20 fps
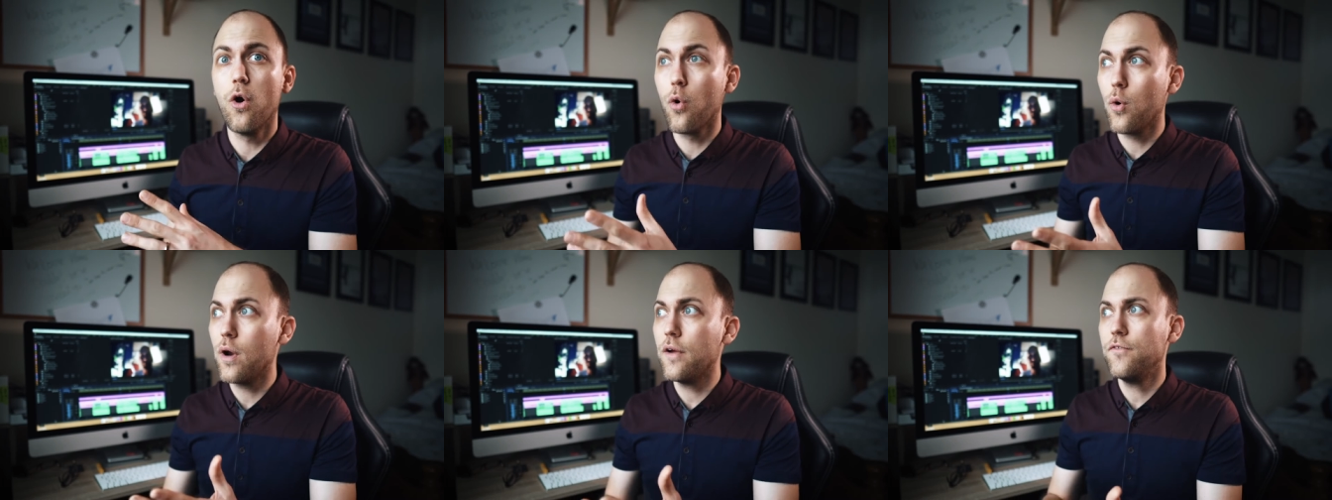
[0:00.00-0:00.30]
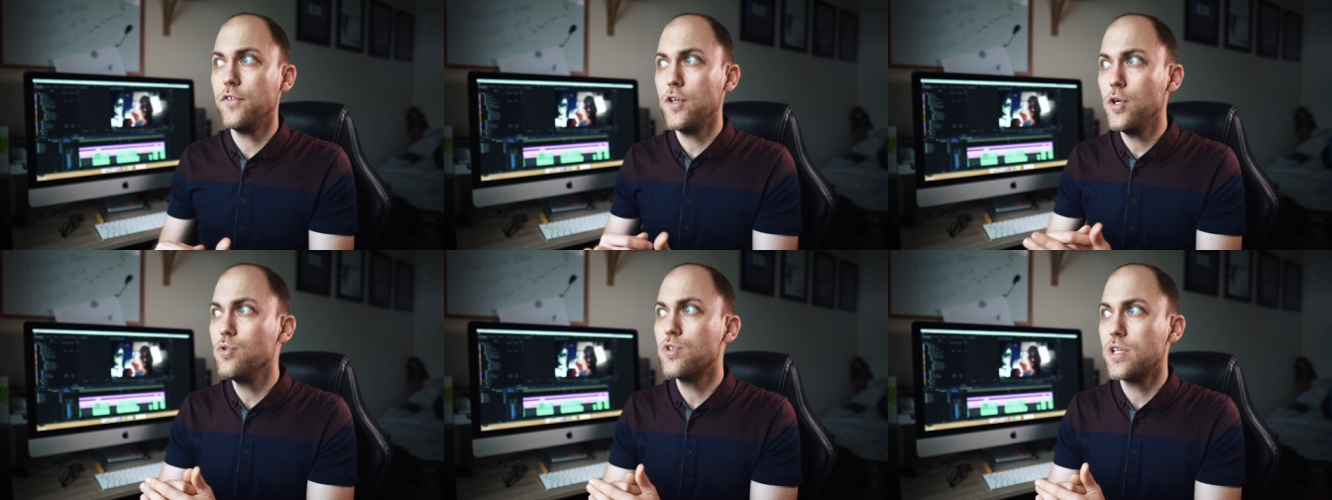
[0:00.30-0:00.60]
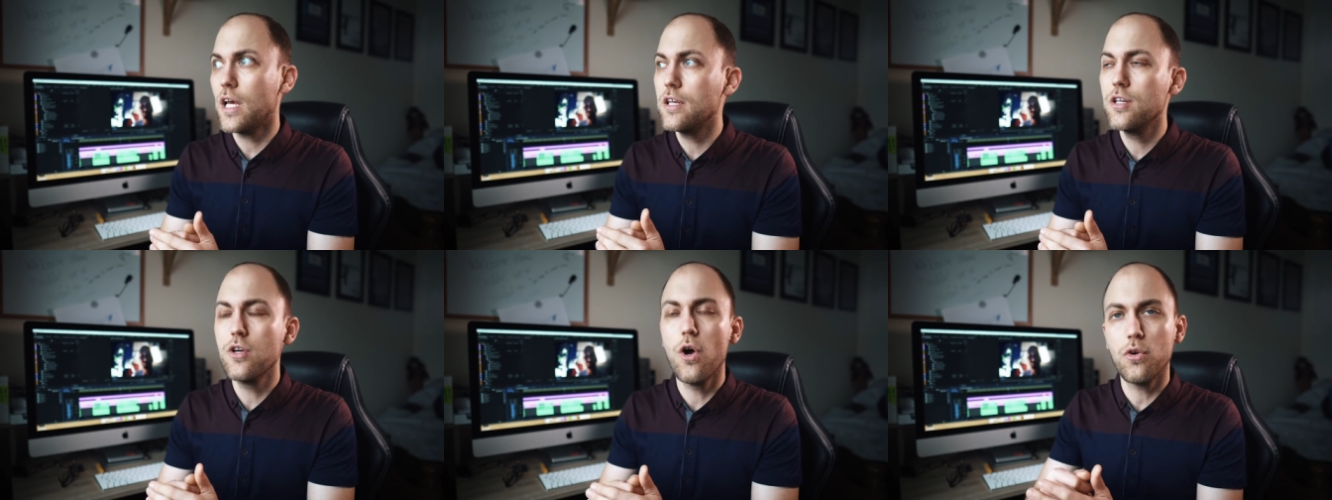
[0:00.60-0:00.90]
or if you
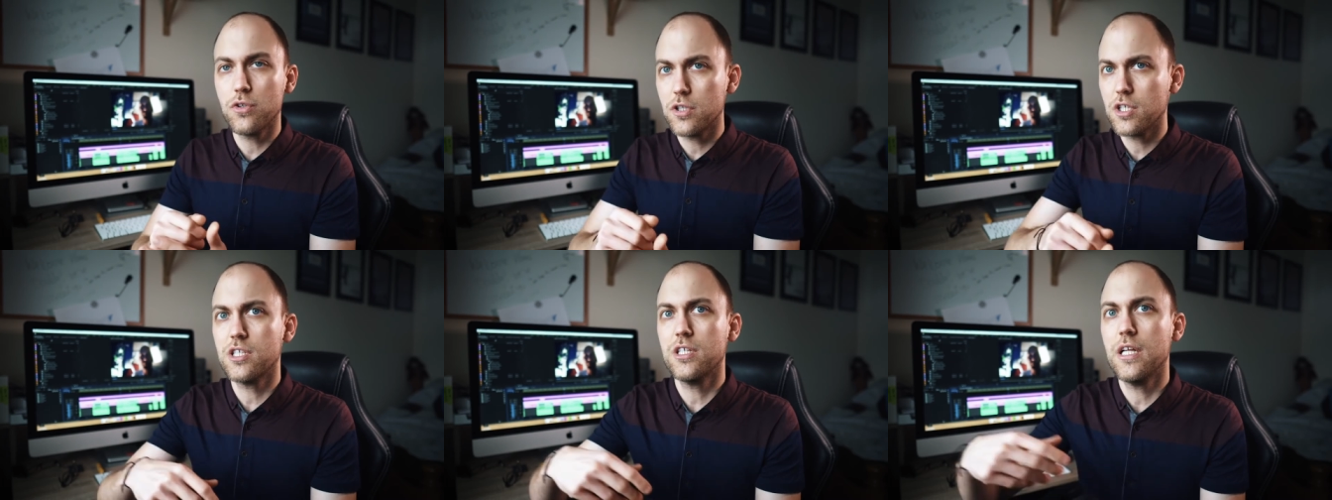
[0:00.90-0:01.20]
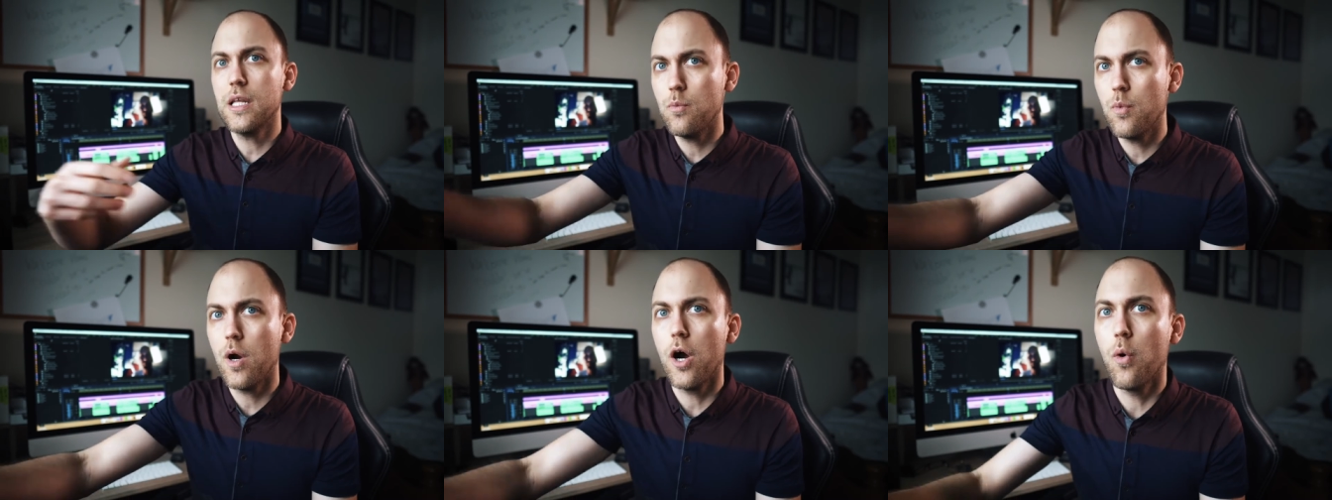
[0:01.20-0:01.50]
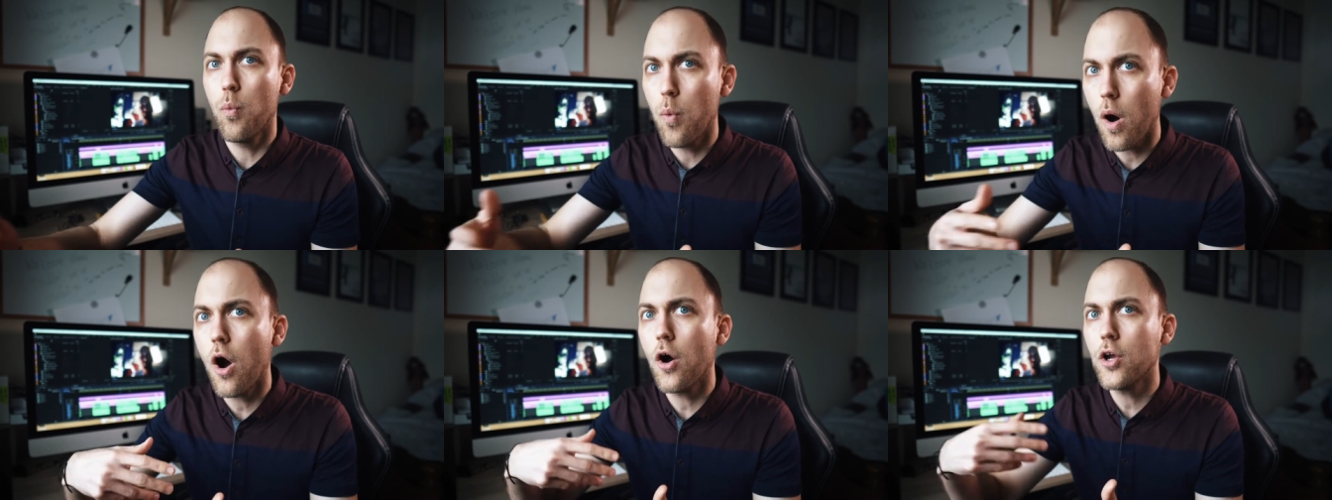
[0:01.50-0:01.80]
tend not to sleep
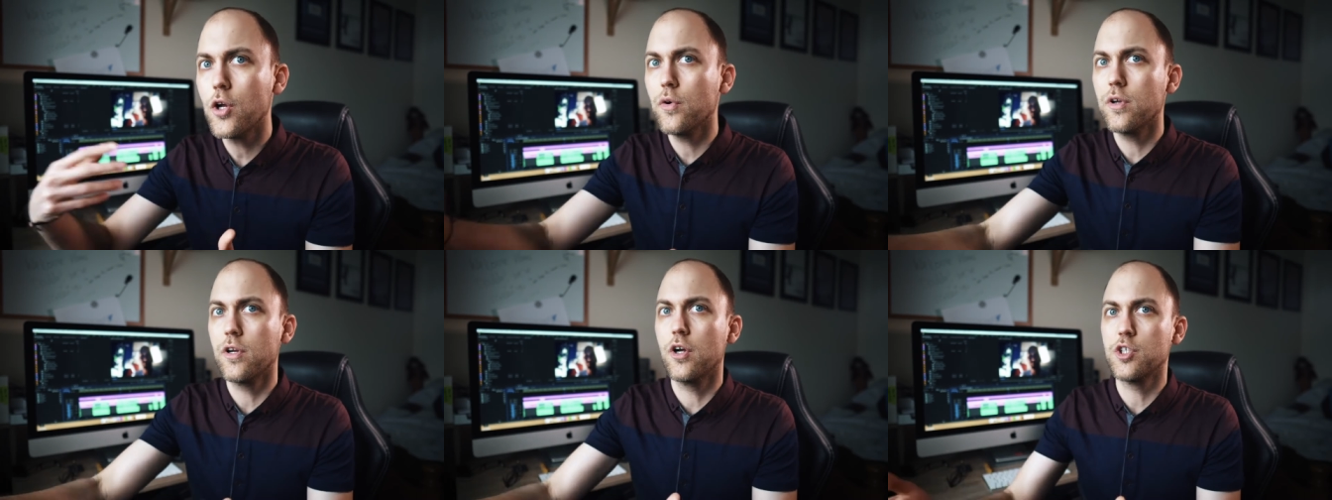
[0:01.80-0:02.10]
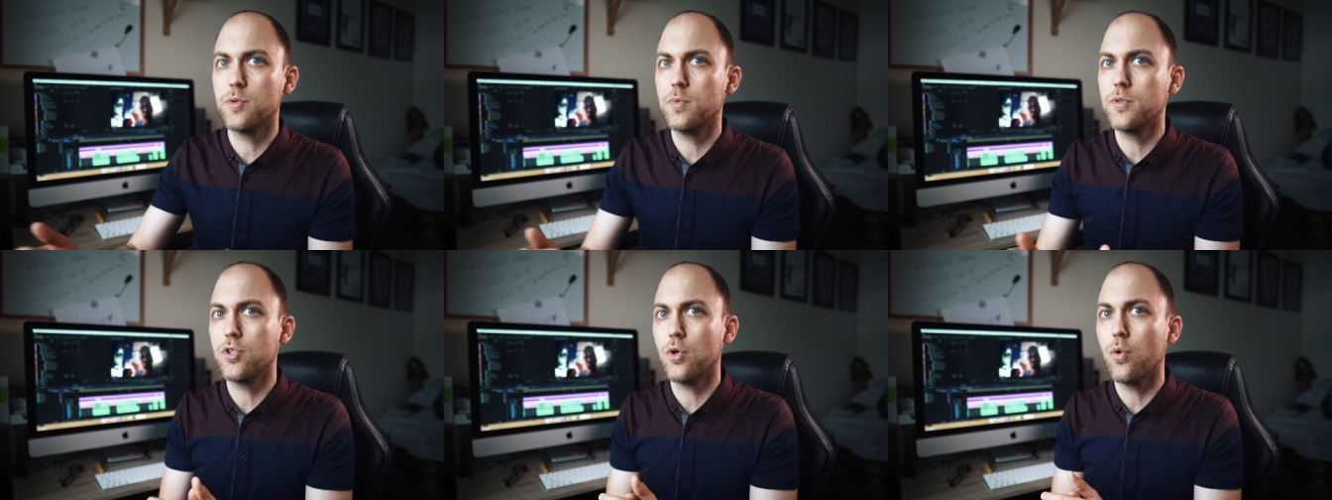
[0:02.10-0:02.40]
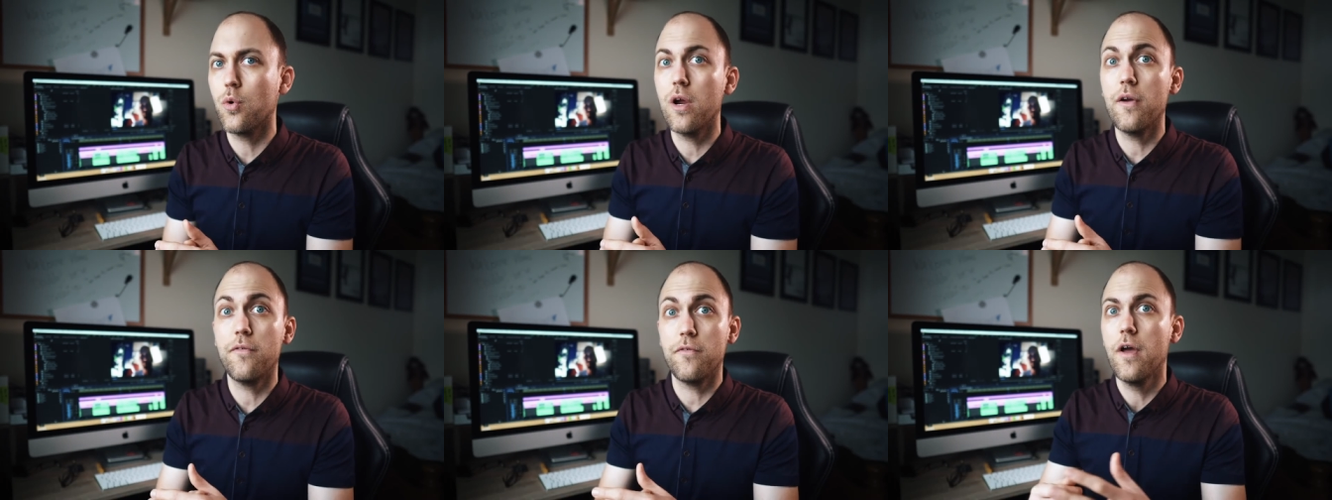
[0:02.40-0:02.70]
well while you're in
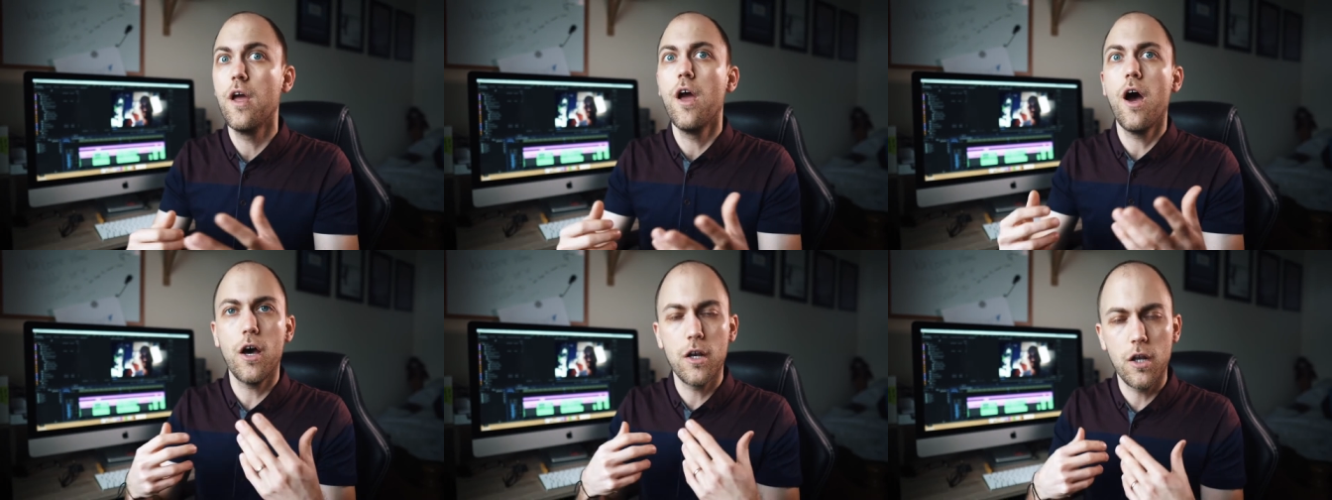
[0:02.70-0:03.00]
hospital, or if,